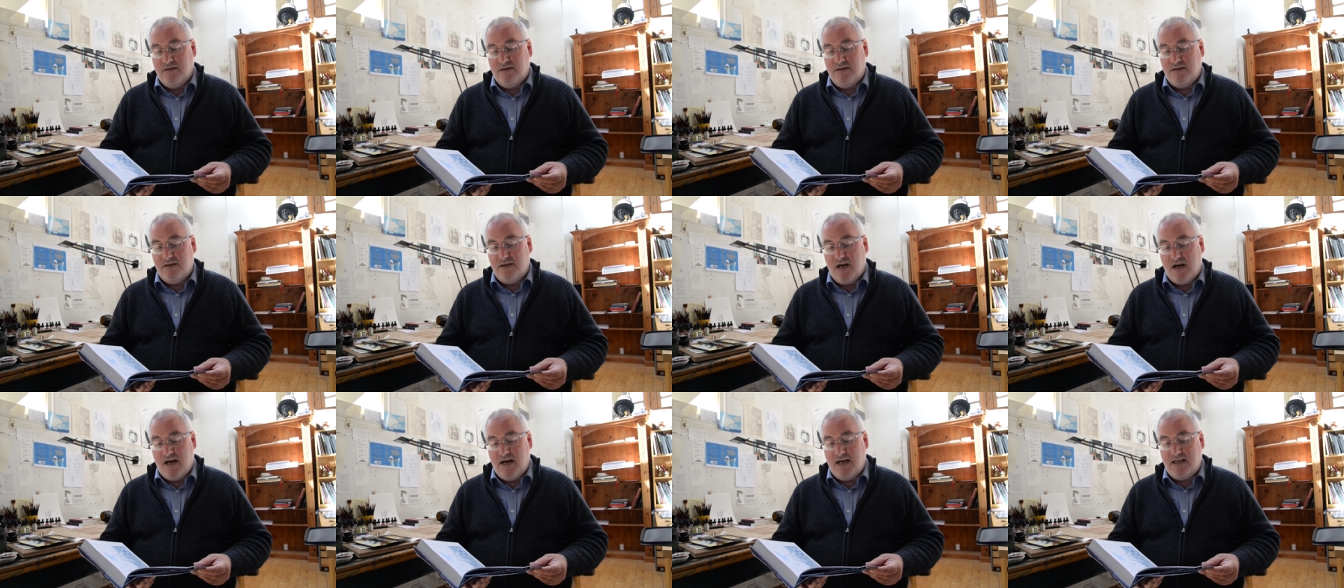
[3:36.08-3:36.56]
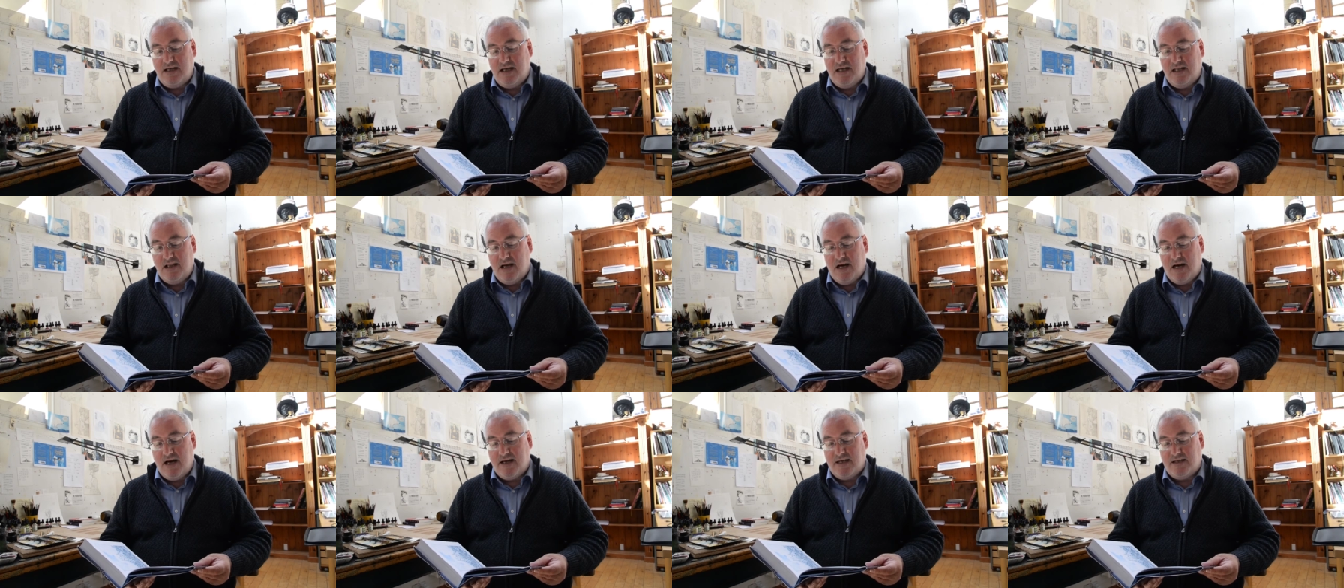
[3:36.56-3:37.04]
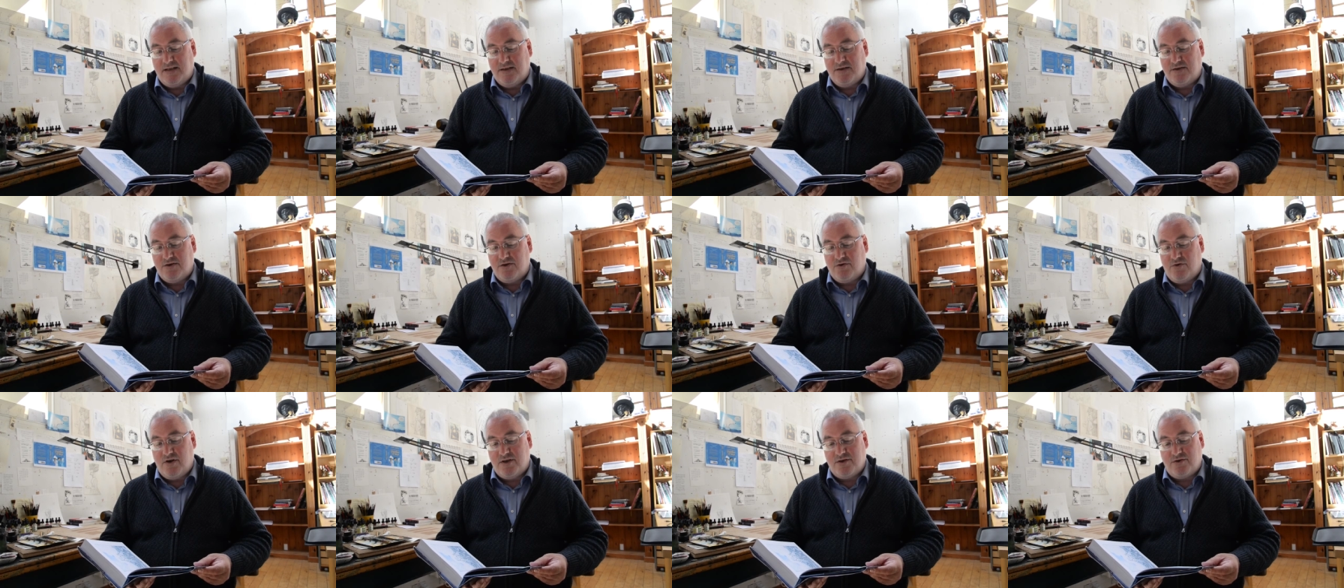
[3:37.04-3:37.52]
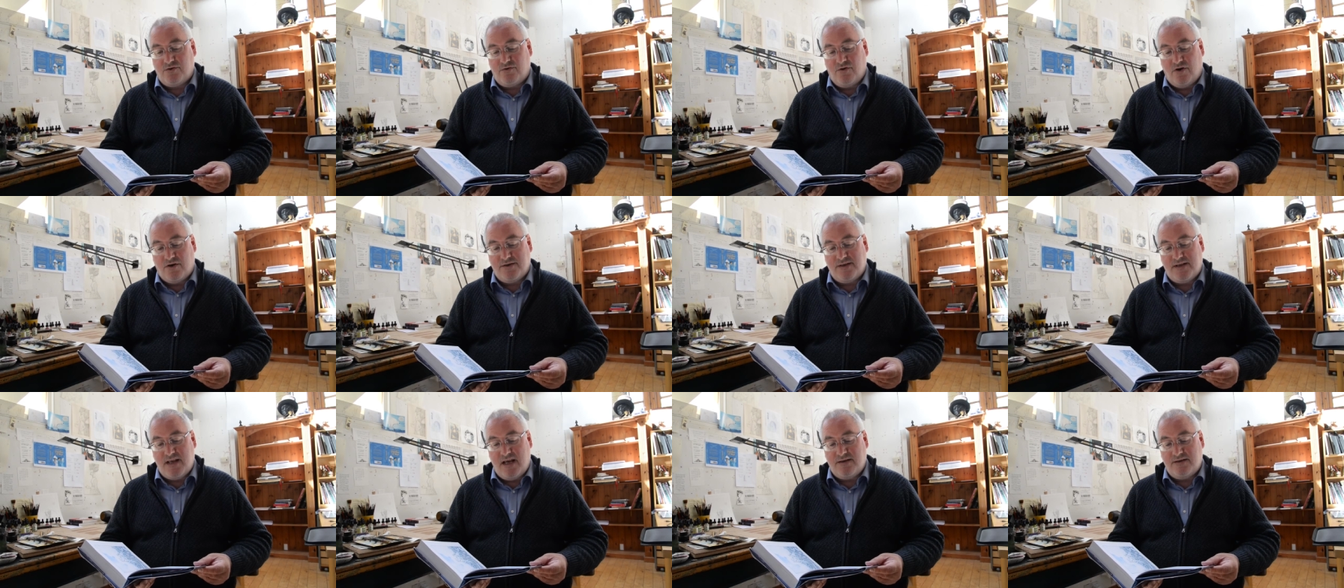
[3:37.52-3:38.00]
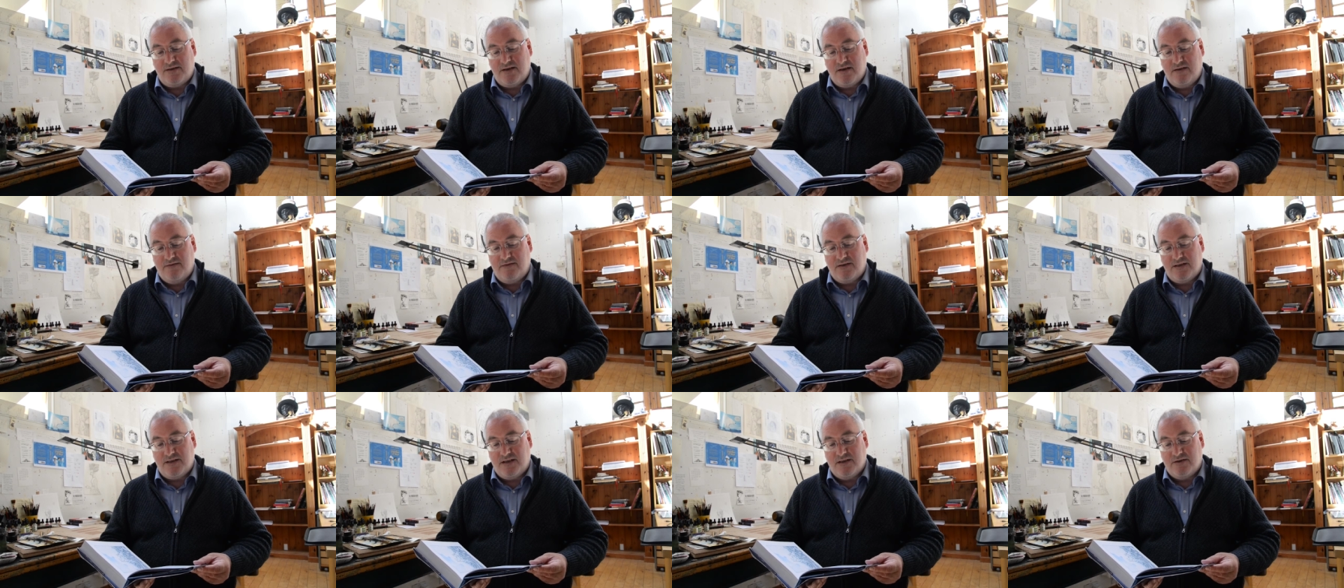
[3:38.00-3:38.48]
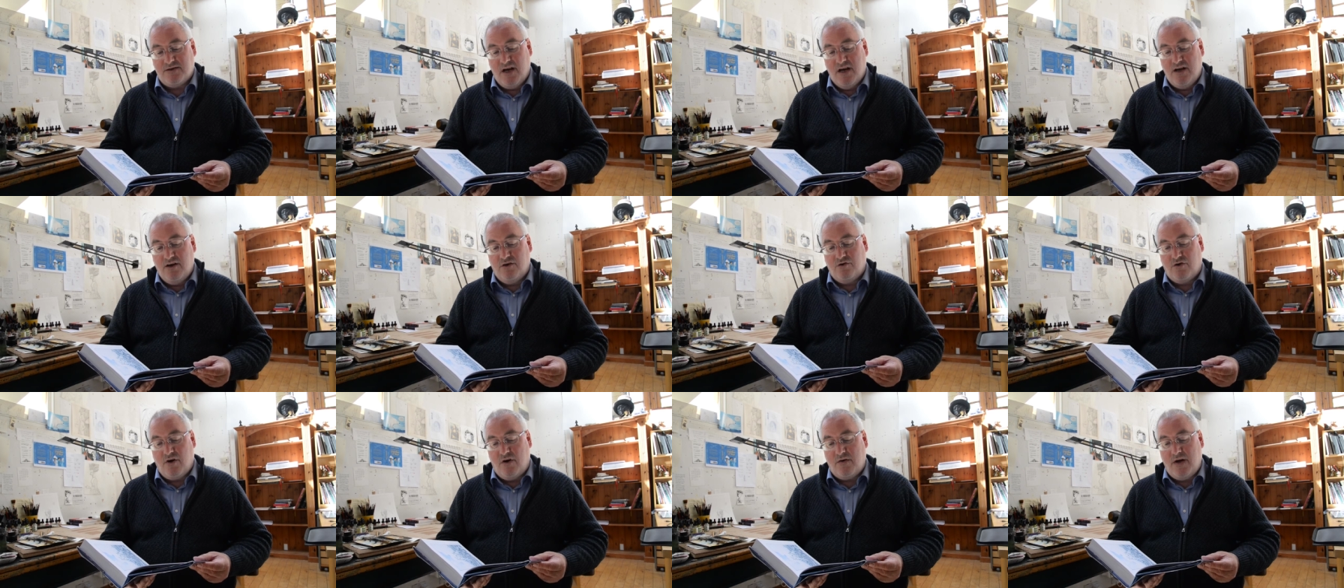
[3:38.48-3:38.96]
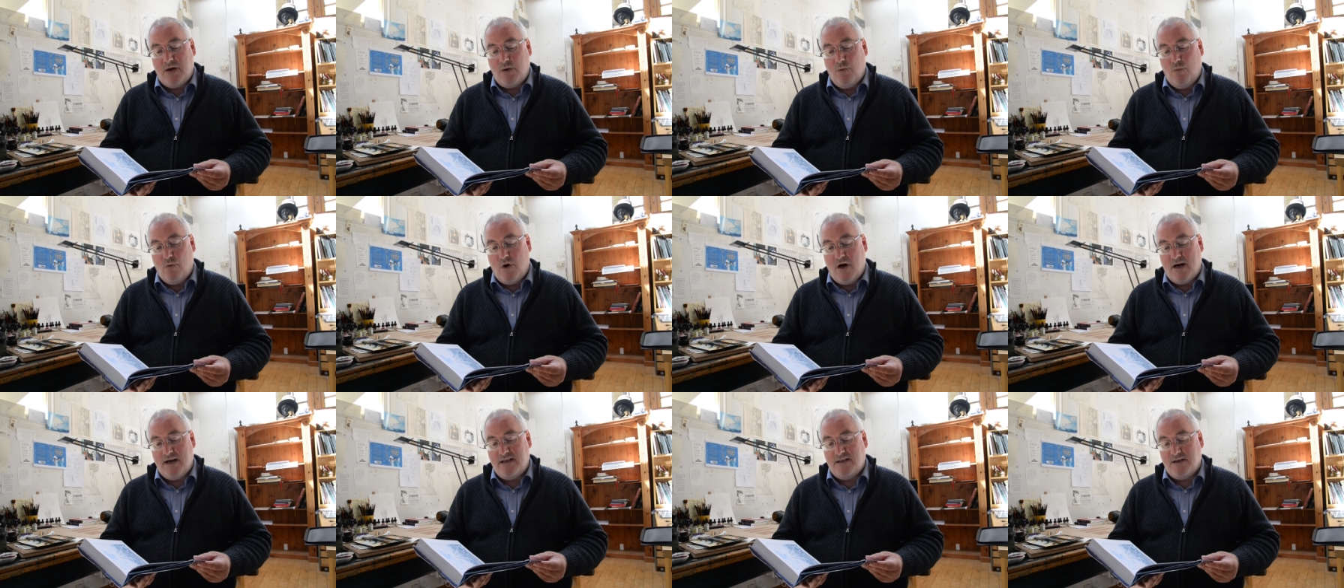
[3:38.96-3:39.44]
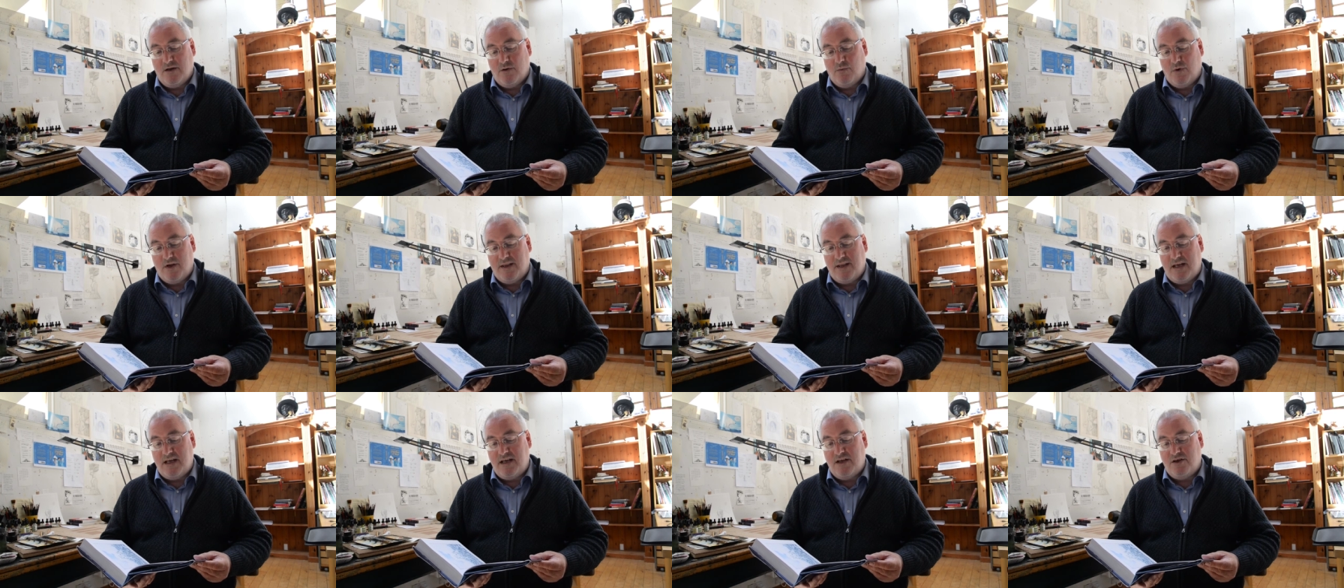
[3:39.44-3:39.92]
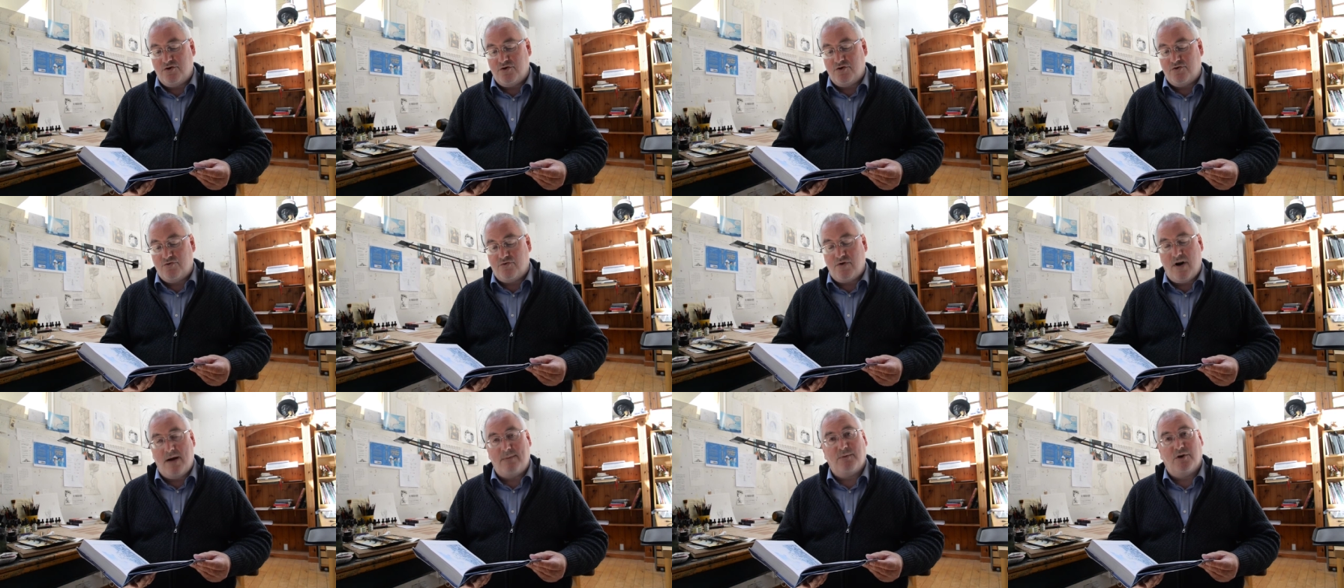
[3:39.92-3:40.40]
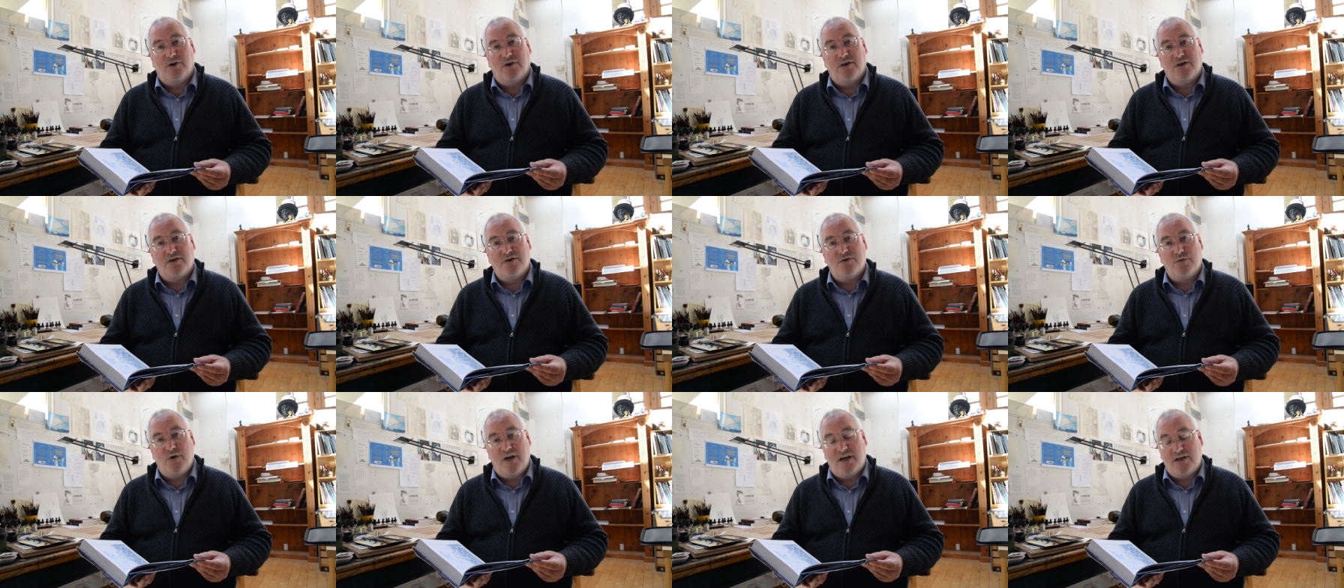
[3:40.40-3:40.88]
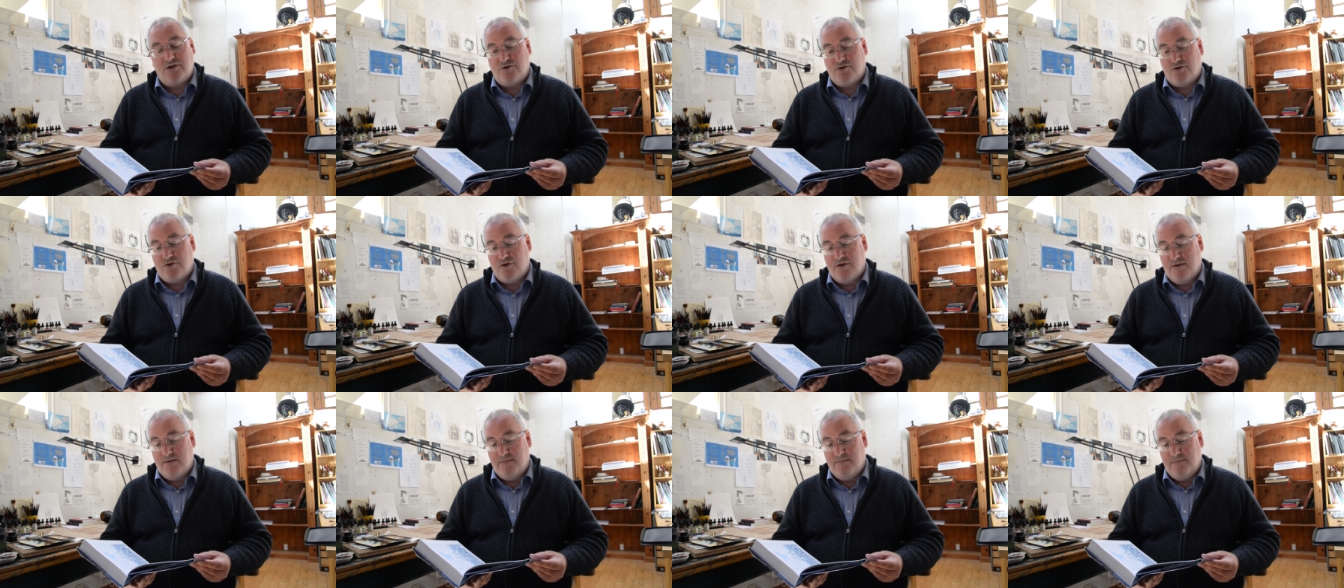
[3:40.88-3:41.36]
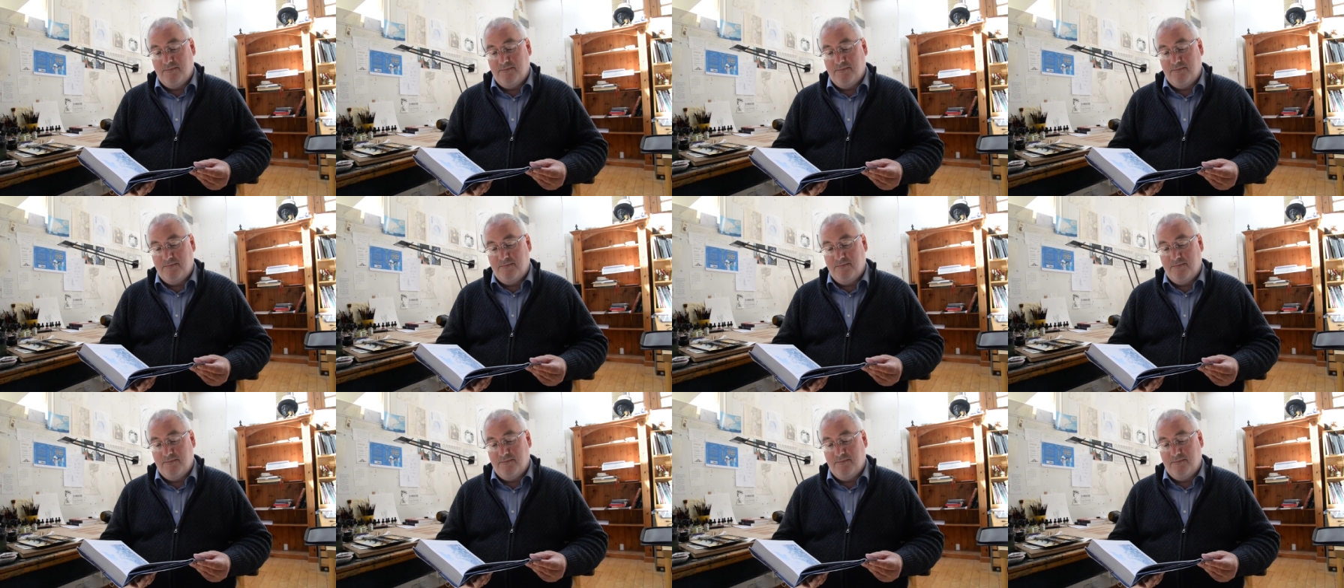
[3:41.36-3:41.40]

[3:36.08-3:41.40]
Tiny lines crisscross their surfaces, growing wider with each tremor and twitch.